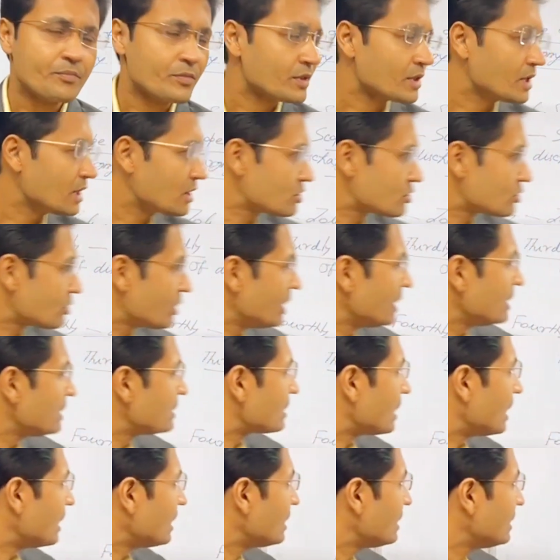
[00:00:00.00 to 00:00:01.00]
That's why
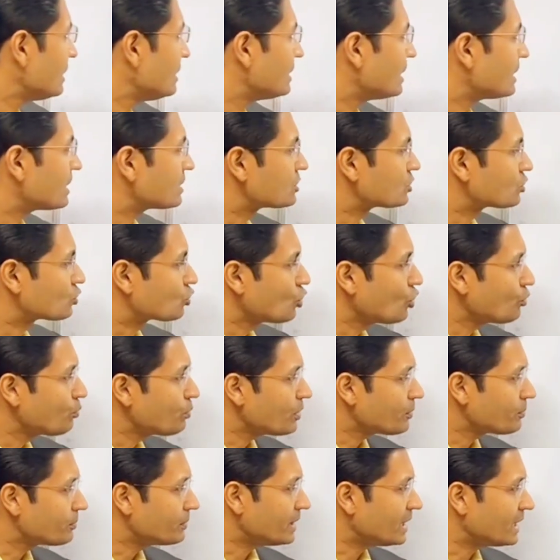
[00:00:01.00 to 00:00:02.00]
thirdly, that scope
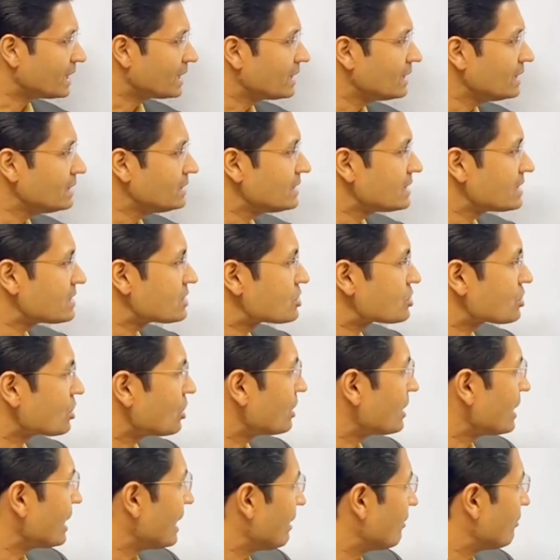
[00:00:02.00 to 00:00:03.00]
of negligence
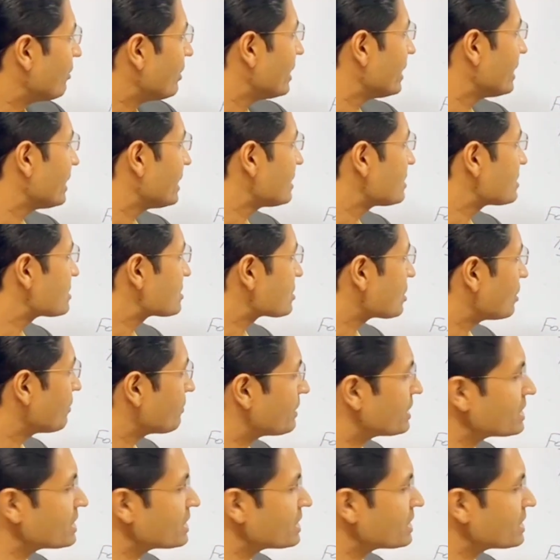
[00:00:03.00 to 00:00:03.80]
or avoidance of